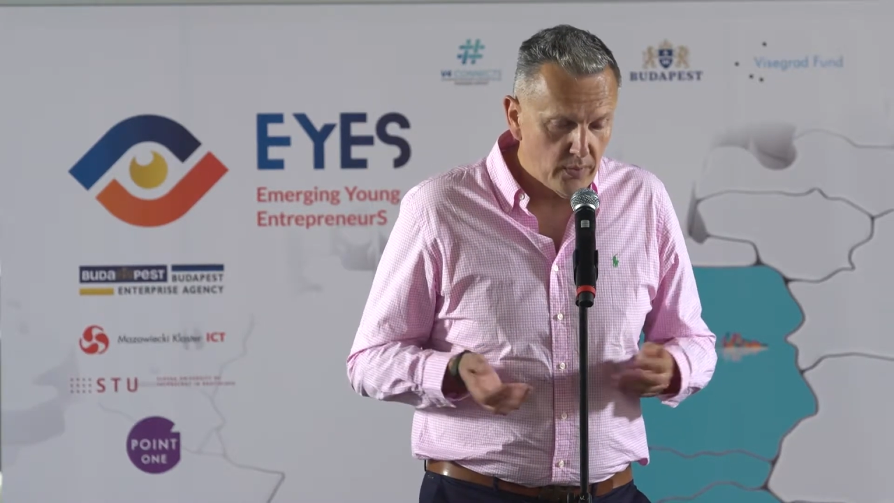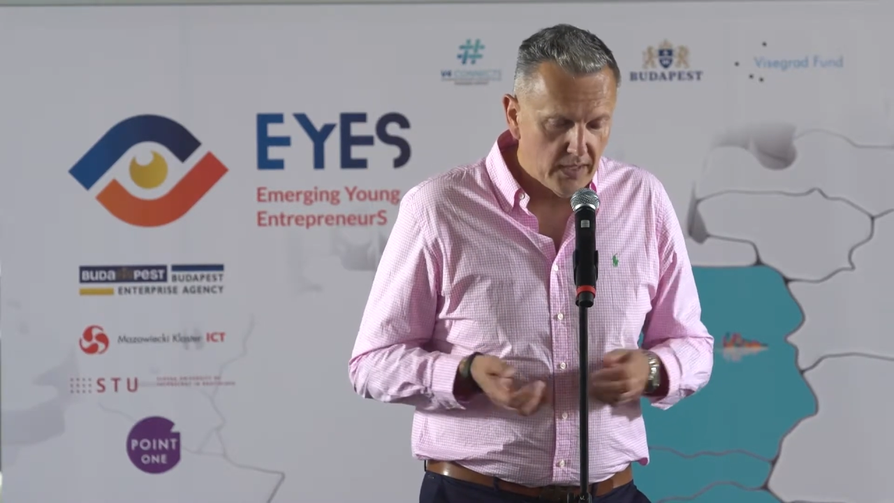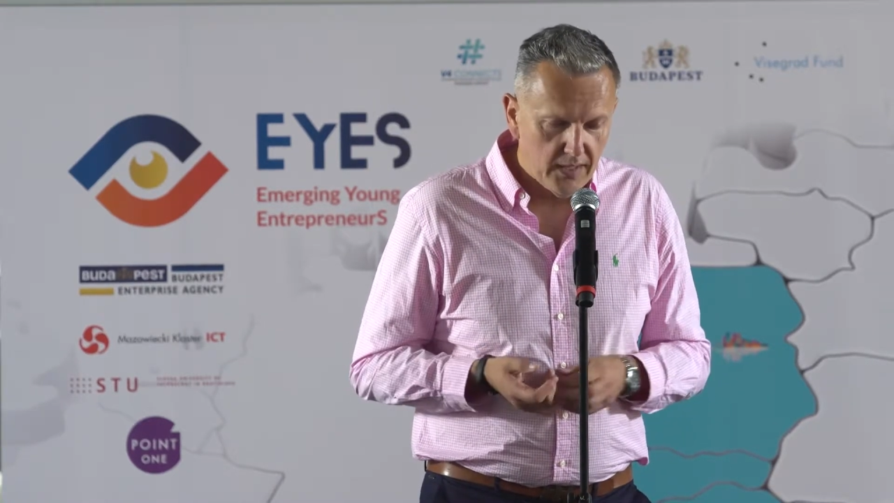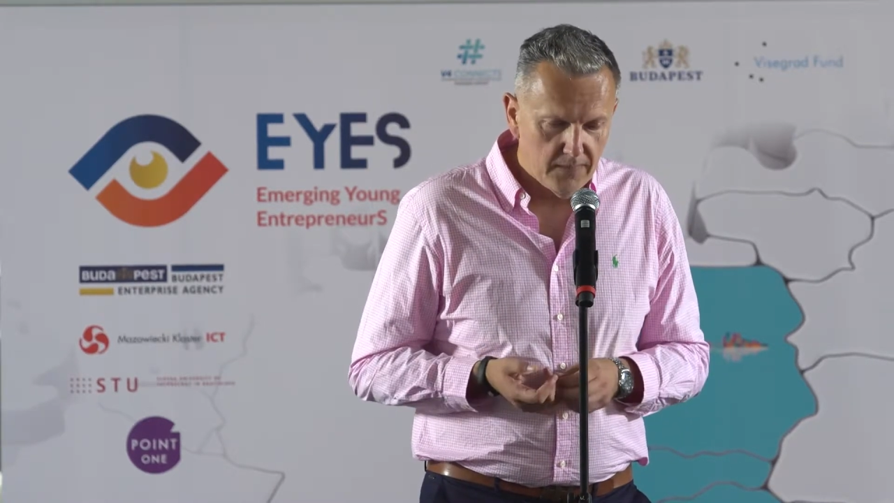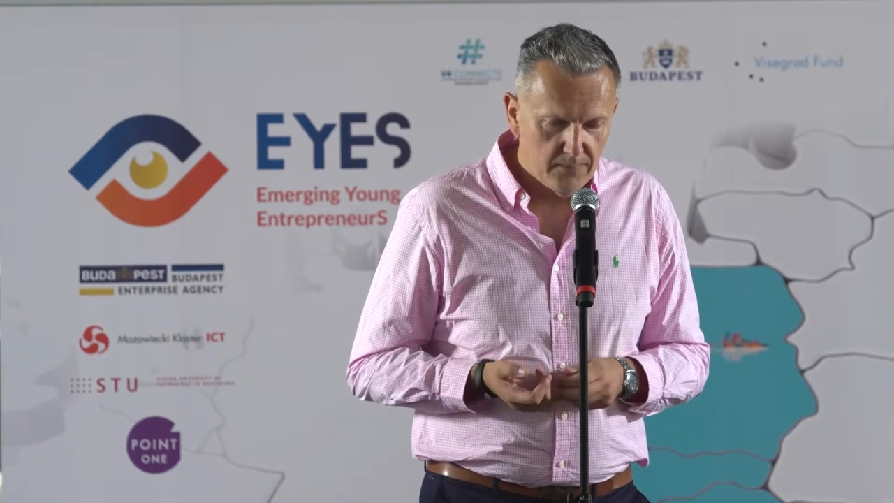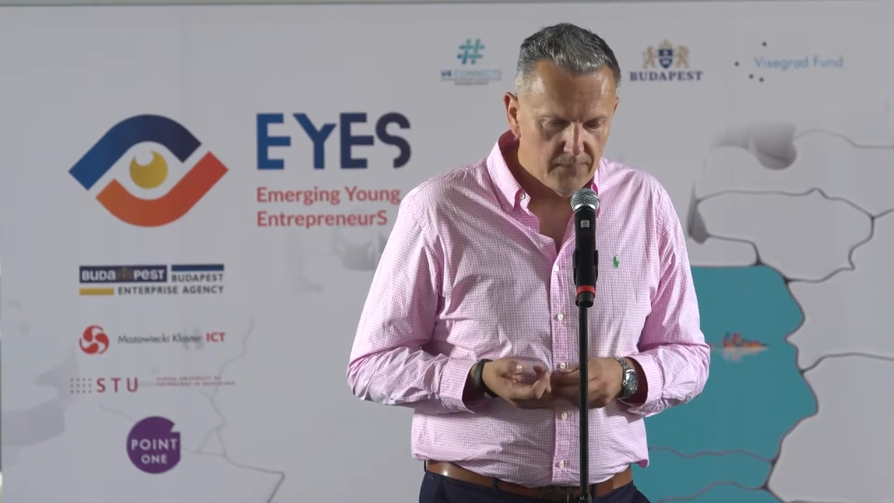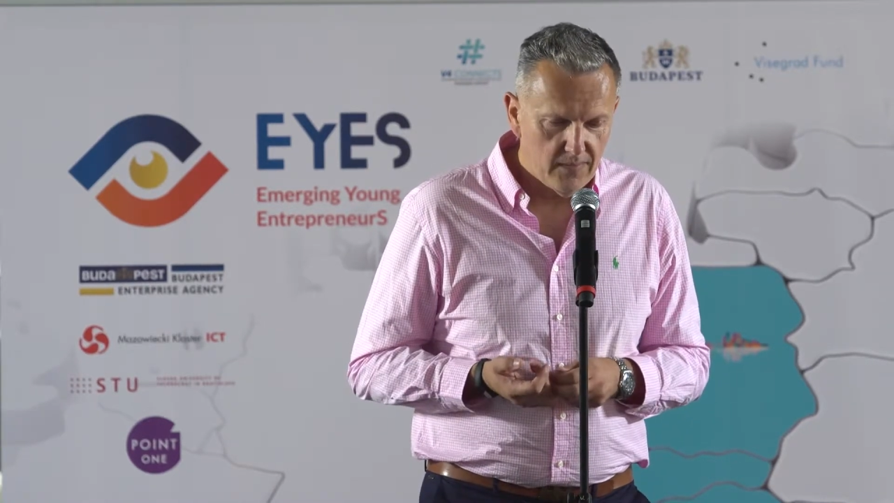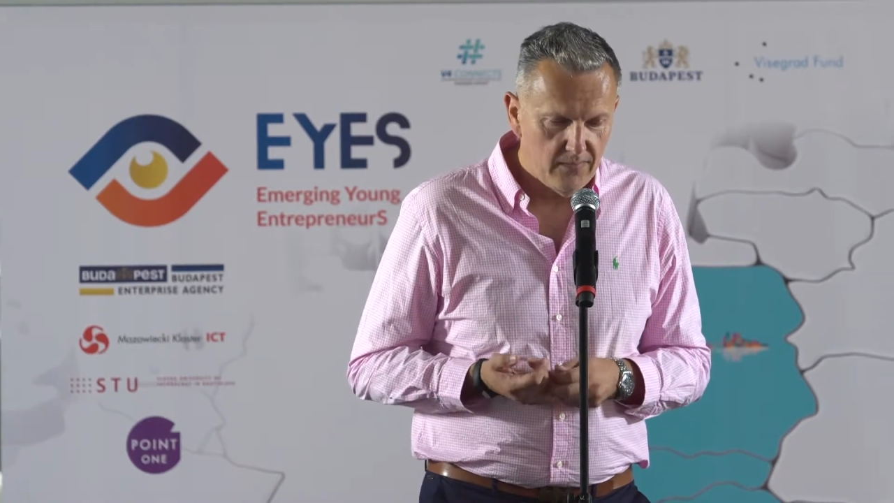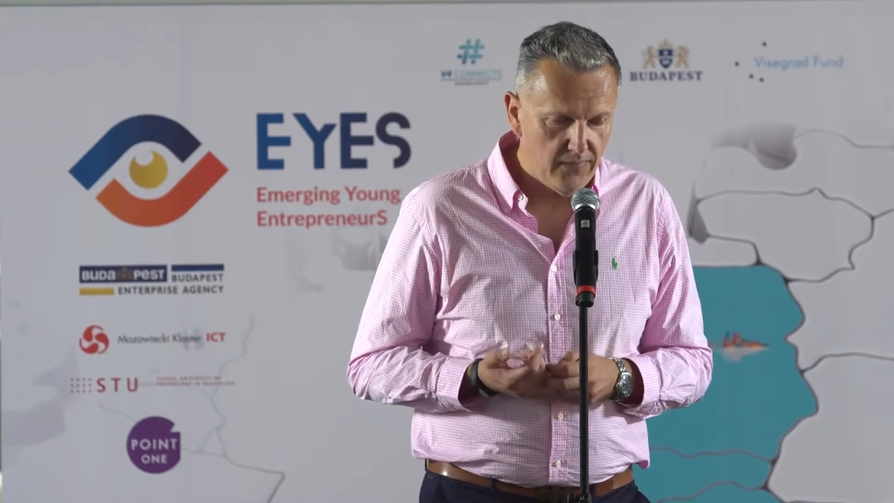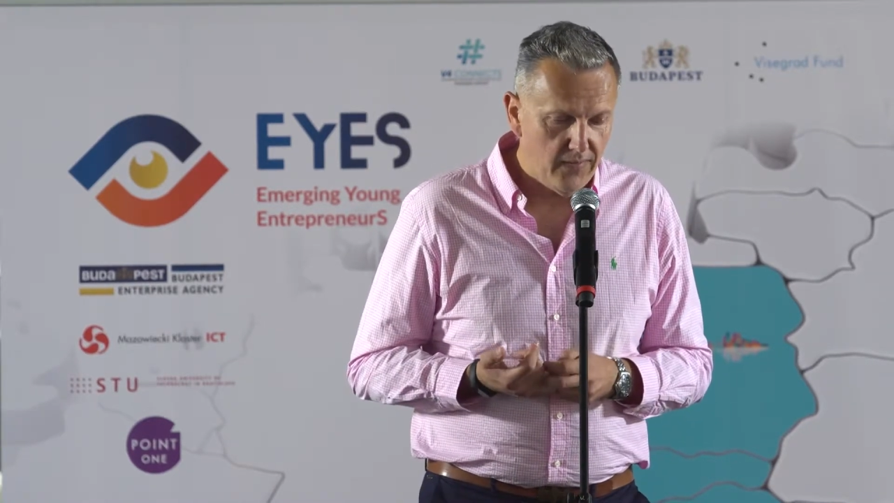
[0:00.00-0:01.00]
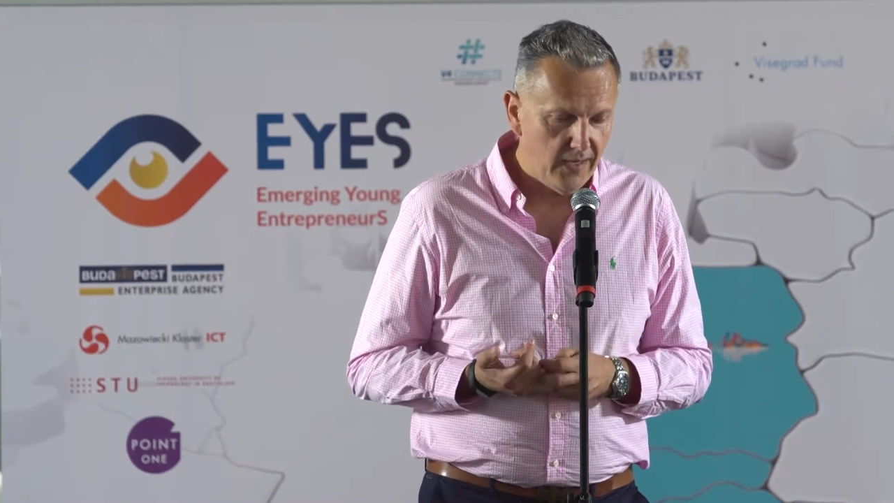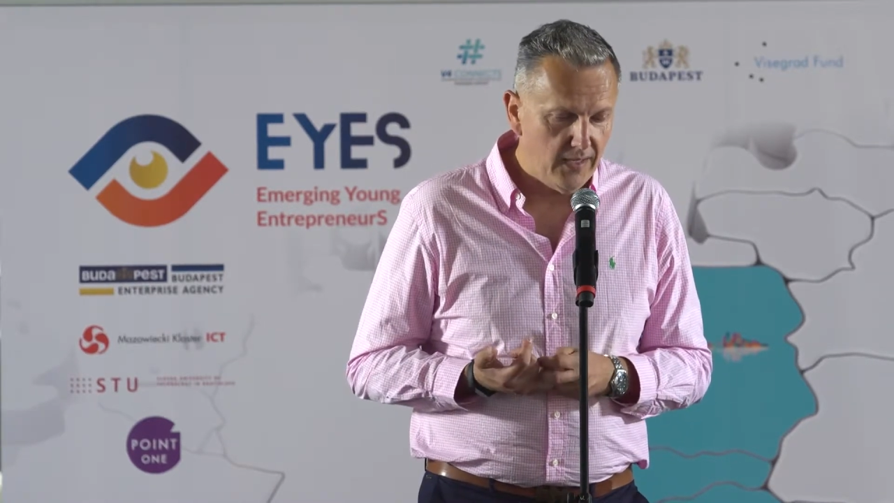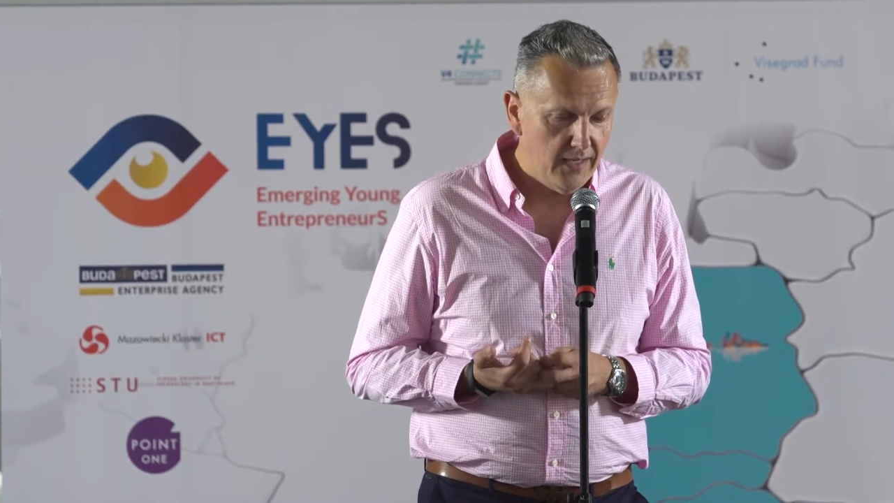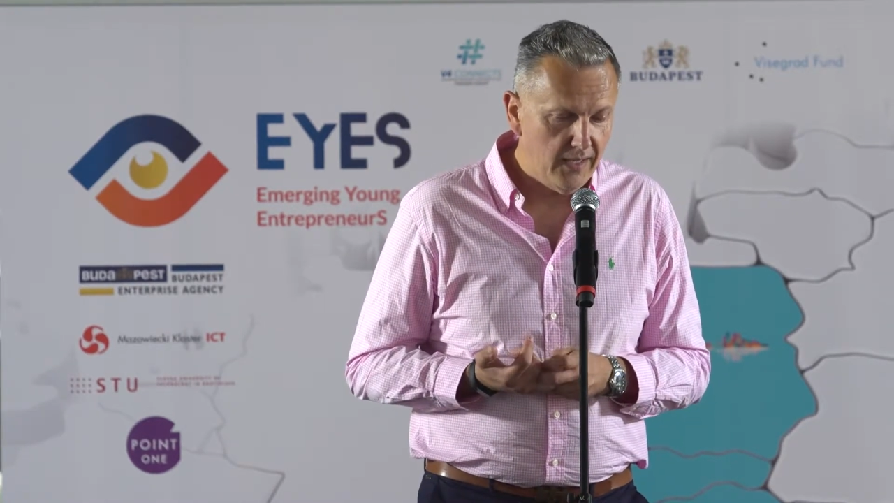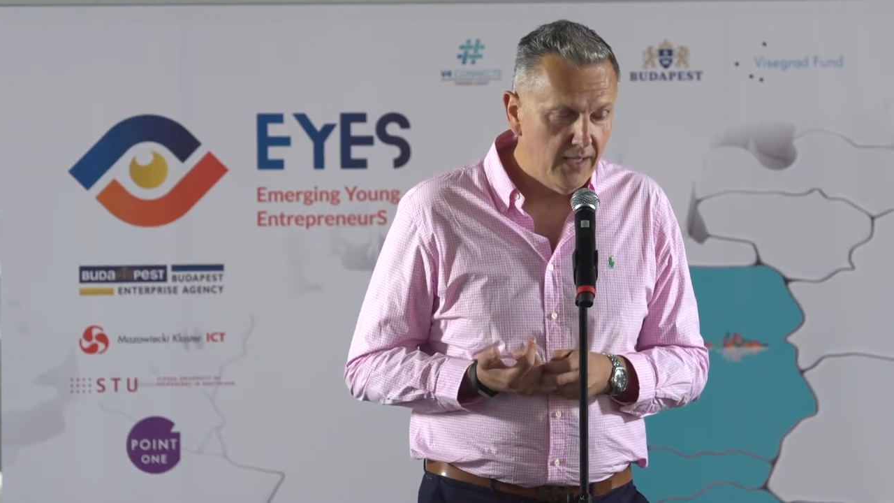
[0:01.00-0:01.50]
way.
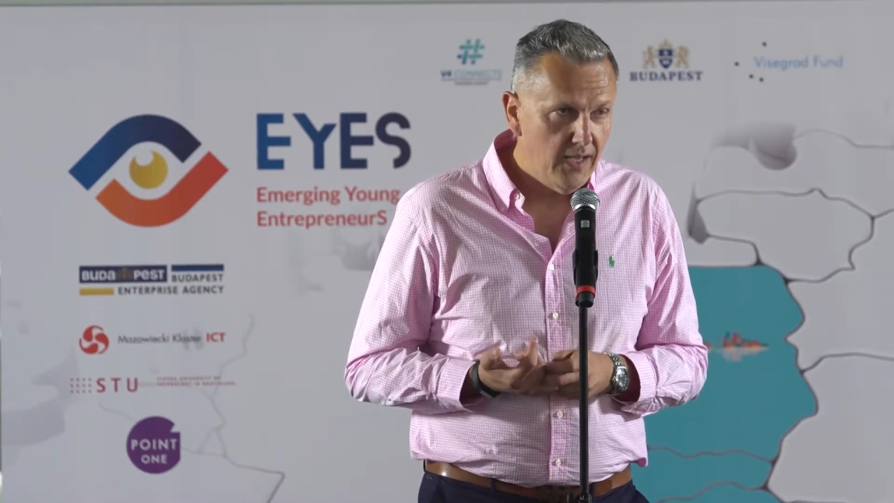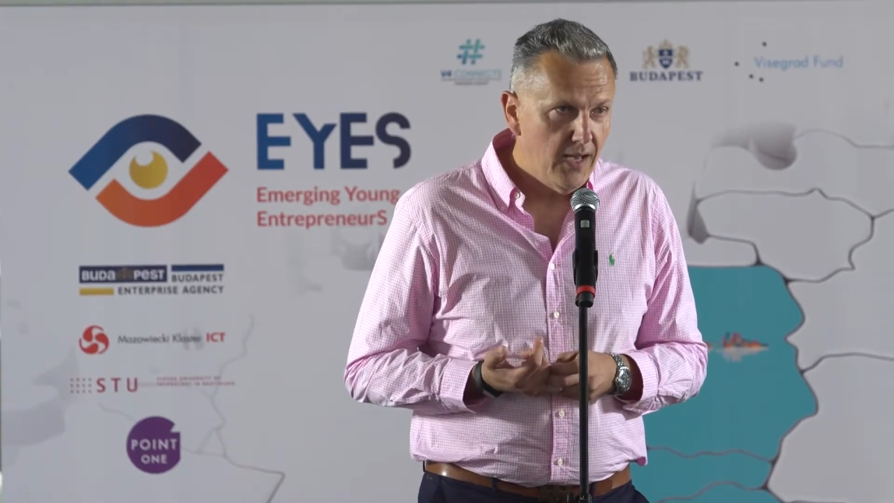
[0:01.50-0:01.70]
Finally,